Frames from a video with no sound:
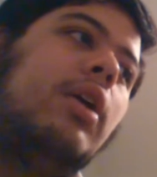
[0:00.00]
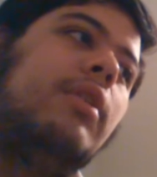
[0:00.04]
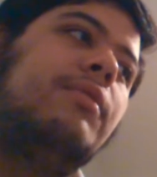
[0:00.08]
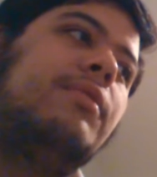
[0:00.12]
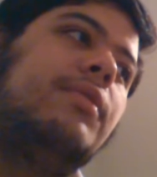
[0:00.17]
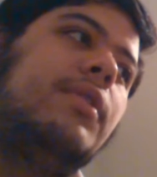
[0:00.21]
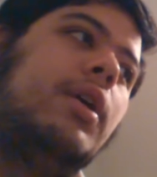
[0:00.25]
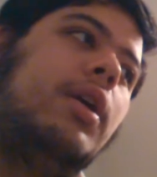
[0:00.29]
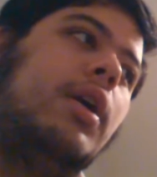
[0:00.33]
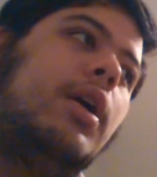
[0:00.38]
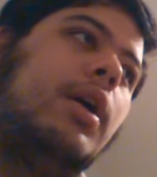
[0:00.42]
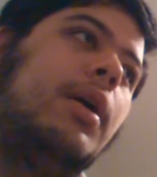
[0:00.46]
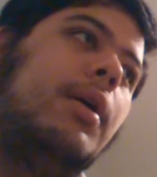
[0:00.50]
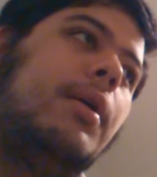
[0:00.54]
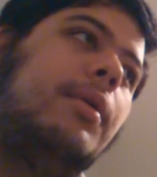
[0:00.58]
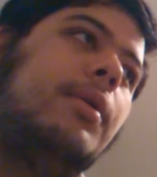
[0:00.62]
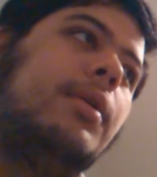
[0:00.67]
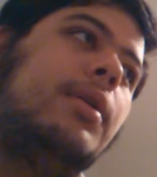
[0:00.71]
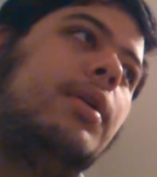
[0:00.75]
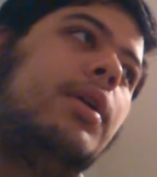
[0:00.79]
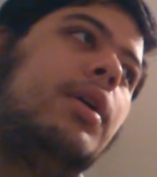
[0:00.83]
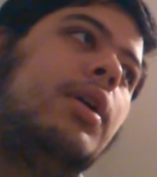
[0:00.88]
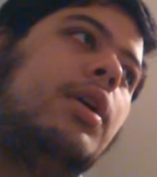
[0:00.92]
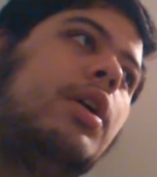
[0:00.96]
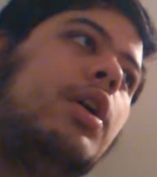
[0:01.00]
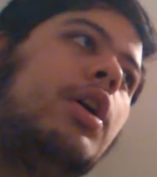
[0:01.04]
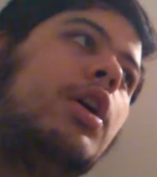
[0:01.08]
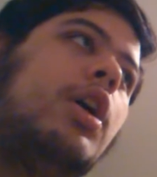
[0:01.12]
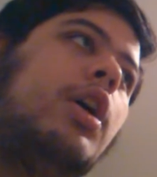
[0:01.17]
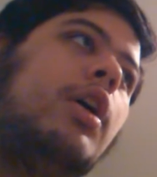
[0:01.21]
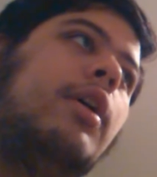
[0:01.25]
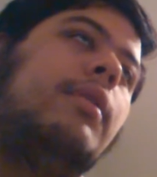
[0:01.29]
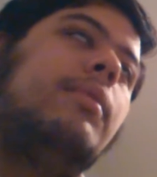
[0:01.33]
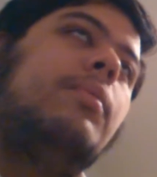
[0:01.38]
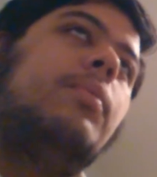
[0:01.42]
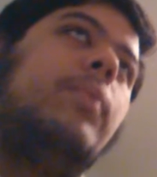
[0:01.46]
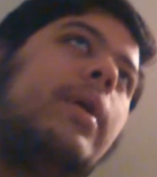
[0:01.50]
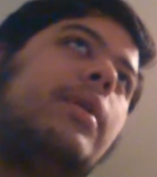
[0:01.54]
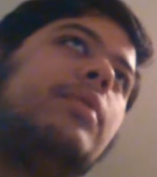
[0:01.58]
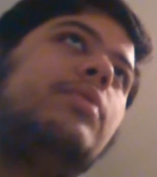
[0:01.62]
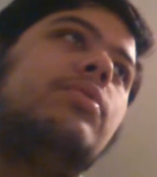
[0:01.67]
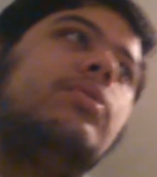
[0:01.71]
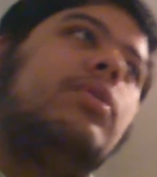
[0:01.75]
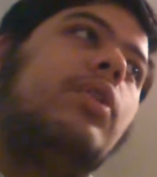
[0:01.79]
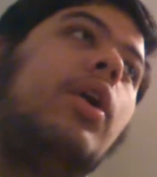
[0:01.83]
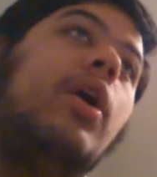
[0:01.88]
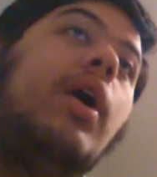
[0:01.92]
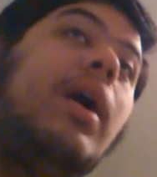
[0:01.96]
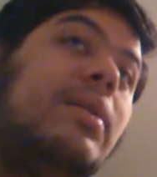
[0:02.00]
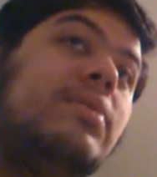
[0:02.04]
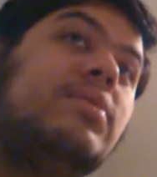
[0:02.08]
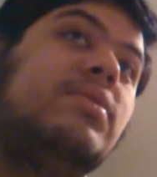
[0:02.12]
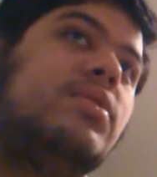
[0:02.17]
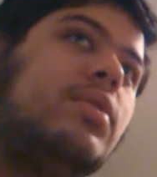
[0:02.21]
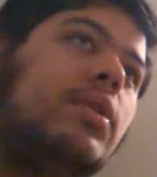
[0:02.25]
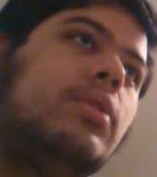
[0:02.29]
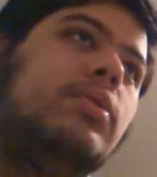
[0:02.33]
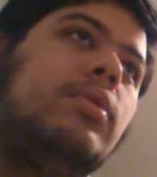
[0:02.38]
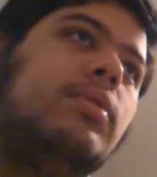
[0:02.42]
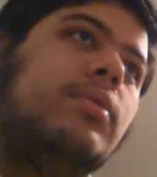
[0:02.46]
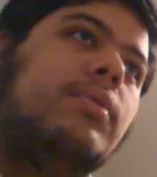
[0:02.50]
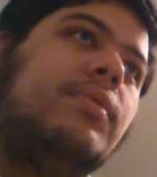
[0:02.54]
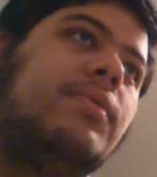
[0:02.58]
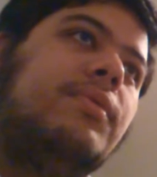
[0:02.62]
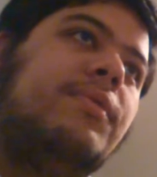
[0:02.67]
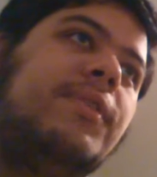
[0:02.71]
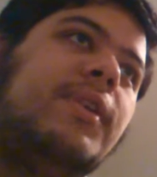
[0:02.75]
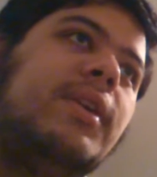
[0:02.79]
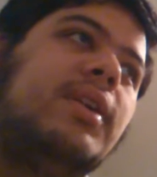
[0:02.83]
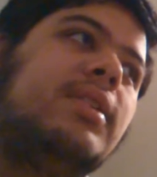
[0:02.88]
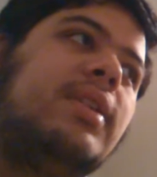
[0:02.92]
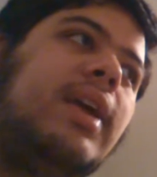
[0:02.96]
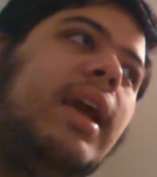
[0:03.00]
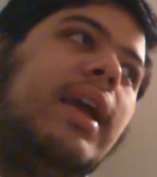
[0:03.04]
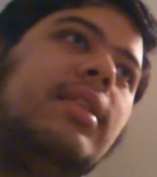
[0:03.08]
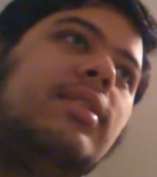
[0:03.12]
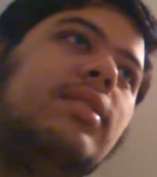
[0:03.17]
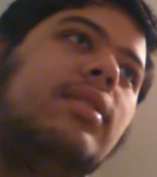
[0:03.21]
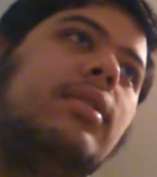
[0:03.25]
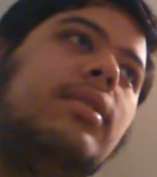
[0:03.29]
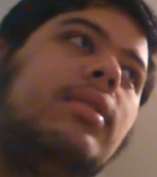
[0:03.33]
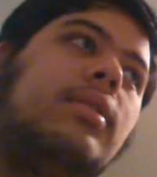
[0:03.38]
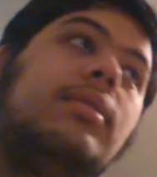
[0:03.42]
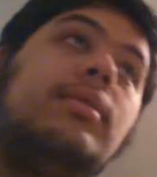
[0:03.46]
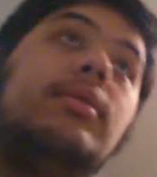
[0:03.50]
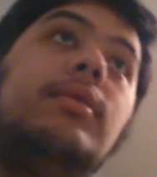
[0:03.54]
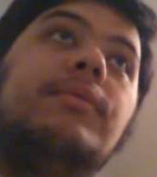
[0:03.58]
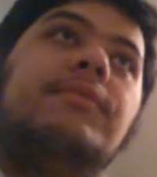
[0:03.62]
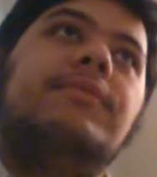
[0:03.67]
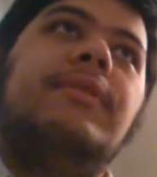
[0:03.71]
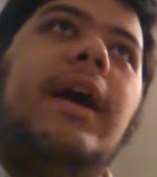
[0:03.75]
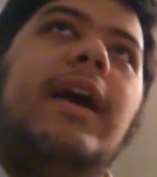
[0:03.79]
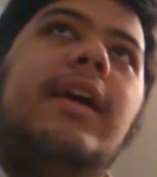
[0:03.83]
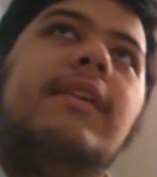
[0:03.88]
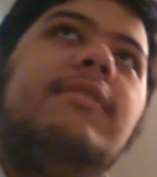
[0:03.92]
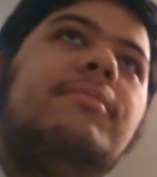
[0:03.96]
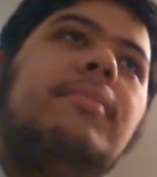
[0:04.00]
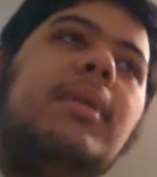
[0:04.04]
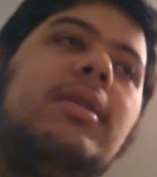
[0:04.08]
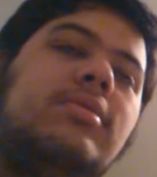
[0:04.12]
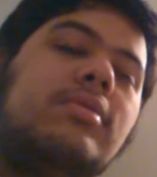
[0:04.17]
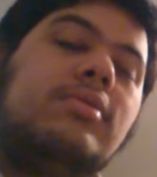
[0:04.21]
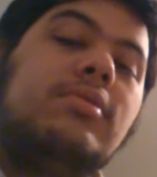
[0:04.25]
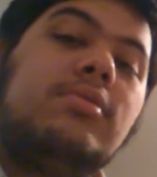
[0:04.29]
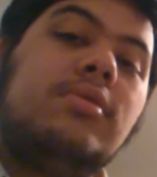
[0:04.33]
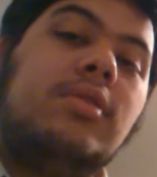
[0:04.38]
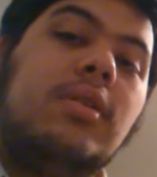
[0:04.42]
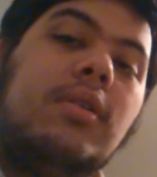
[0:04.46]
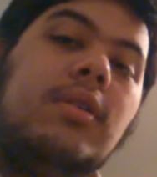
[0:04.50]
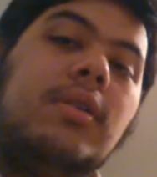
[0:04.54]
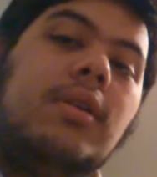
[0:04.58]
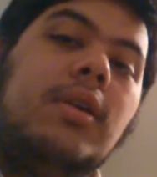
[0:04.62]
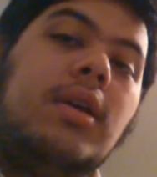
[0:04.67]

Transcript: of where you go outside the field and the, the five meters.